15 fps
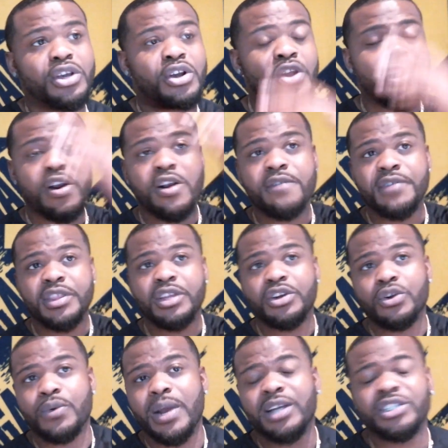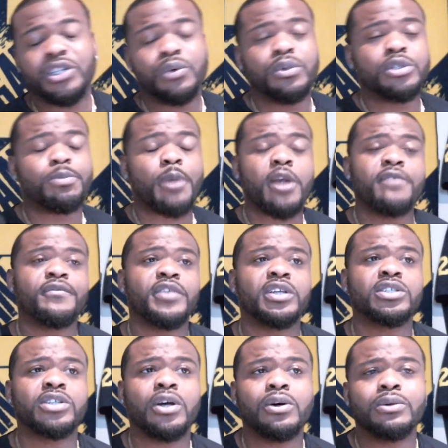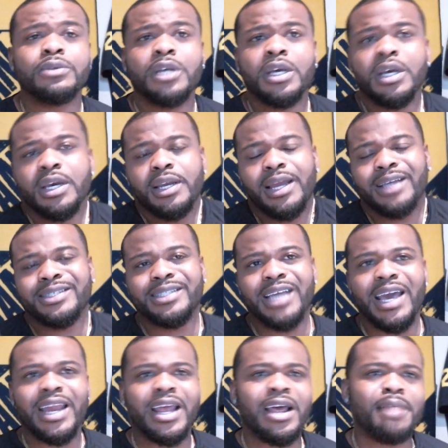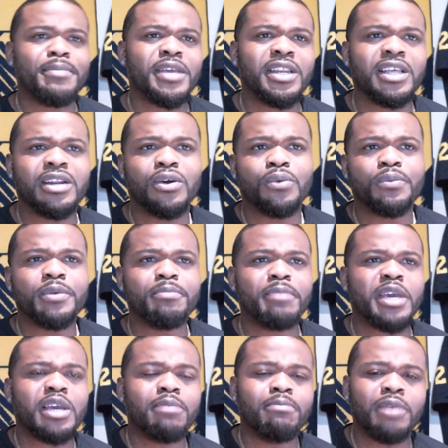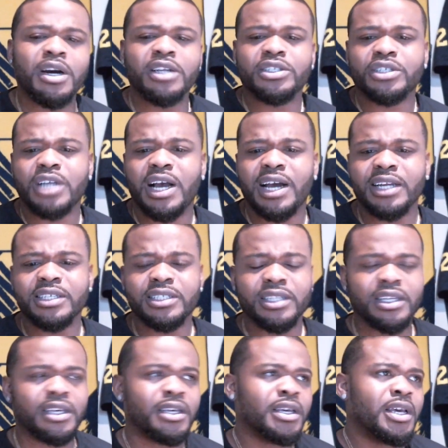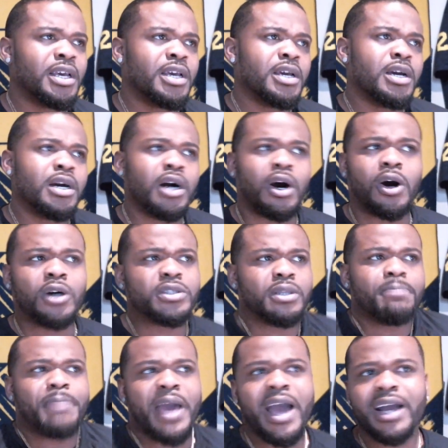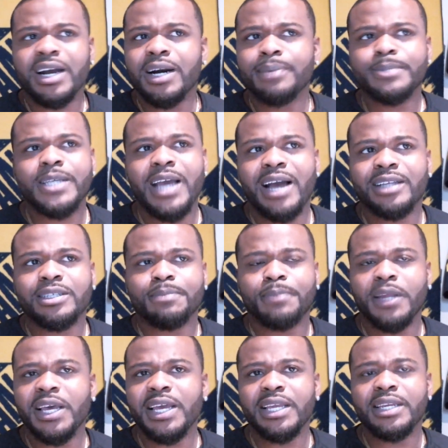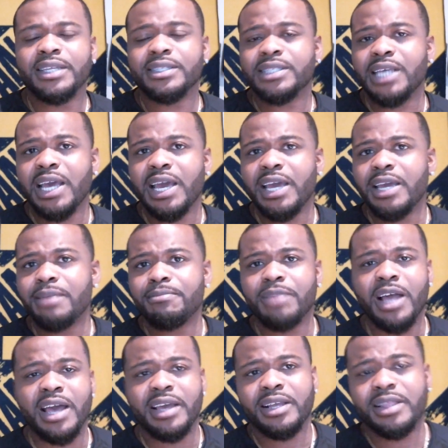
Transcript: curve and the direction was perfect. So that's that. I mean, it don't mean much, honestly. All the backups got to play in this game. Like,